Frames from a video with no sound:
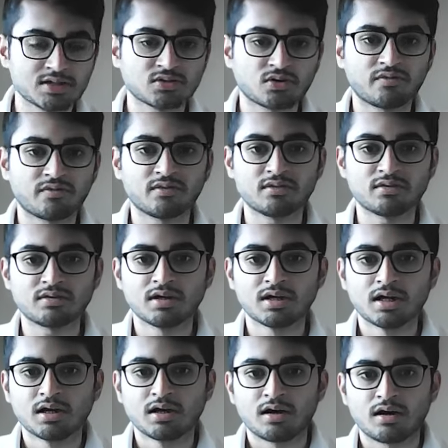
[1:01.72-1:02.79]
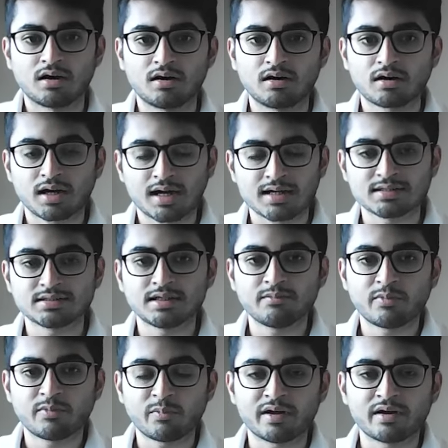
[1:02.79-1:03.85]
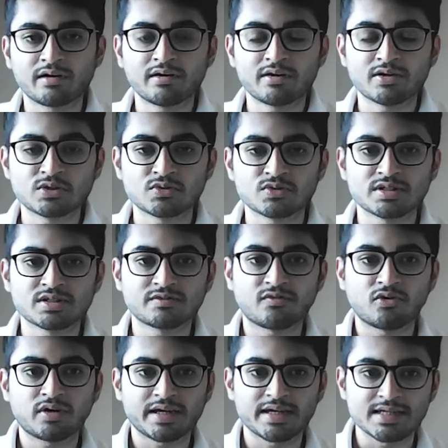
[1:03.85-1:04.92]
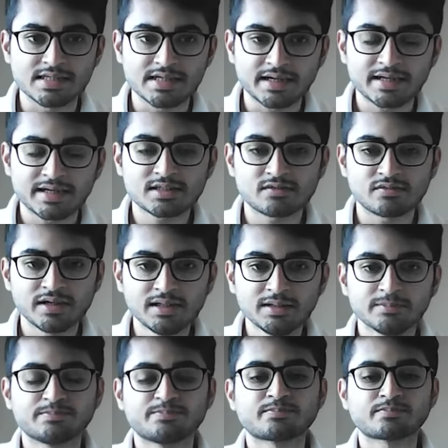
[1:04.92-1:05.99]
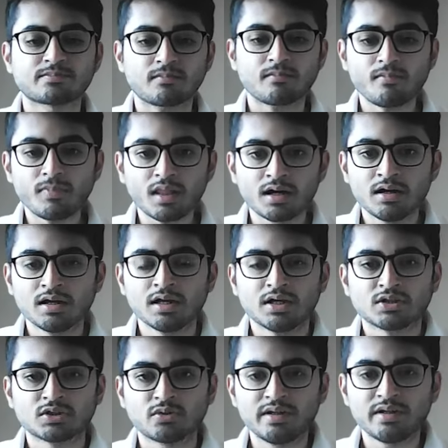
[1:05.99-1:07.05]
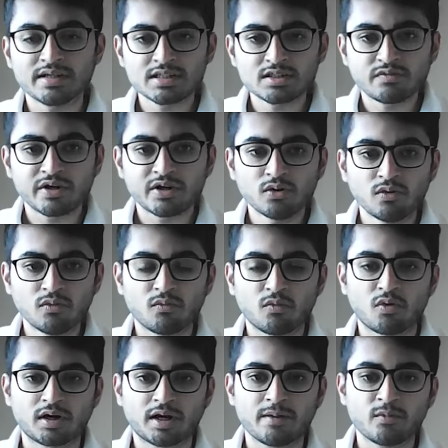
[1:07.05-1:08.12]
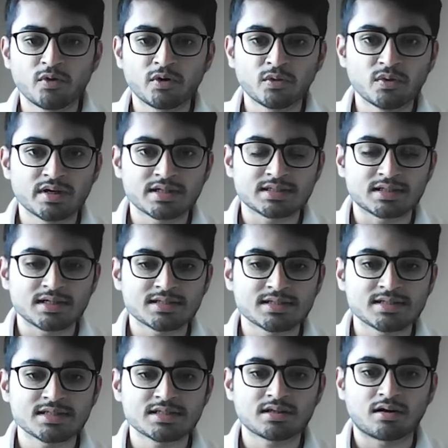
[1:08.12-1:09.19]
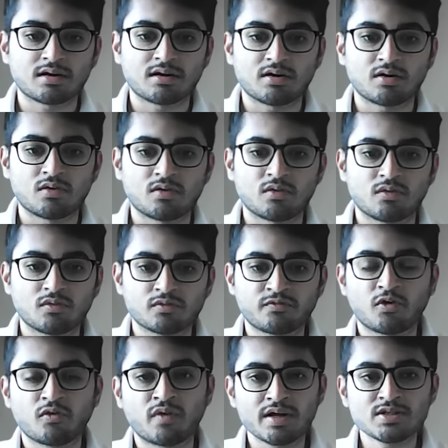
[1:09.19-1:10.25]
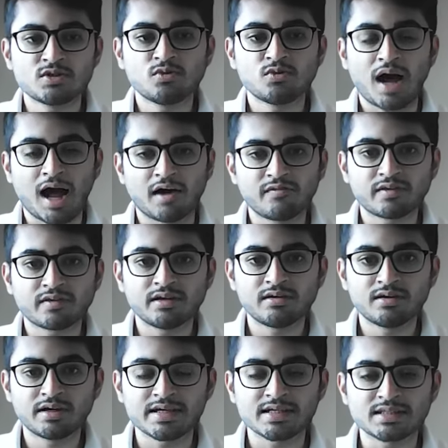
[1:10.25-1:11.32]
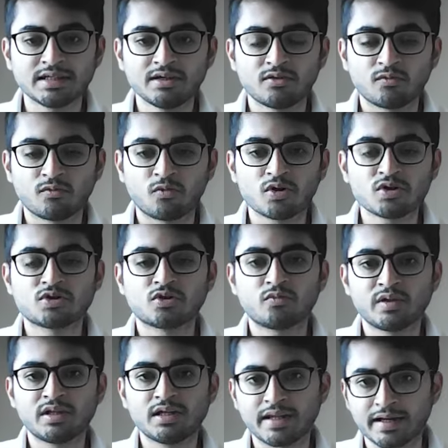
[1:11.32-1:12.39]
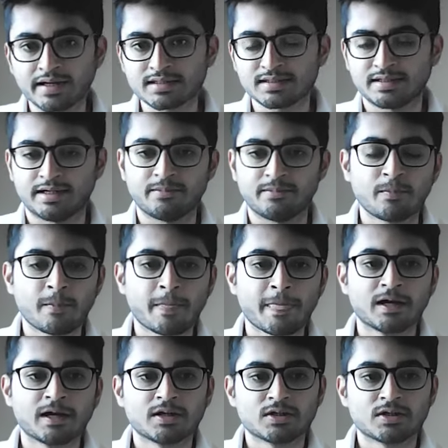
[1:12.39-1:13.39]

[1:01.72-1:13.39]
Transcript: does offer classes and preparatory resources for ACET as well. So in this video, what I'm going to discuss is for ones who have cleared ACET, what should be the next step.